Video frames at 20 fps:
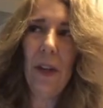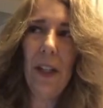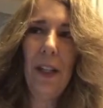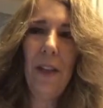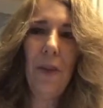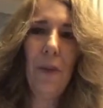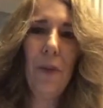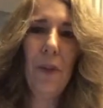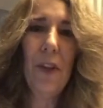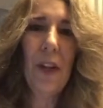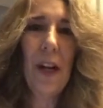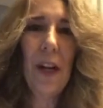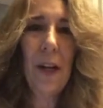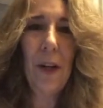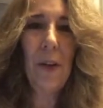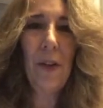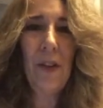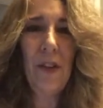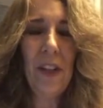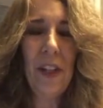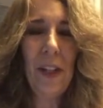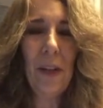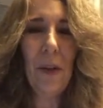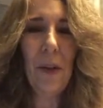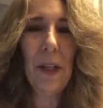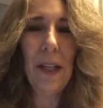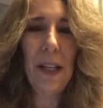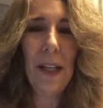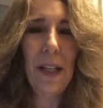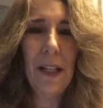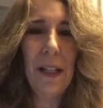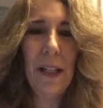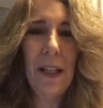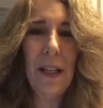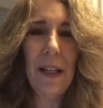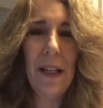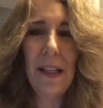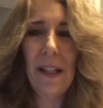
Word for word: He's a retired SEAL, and uh,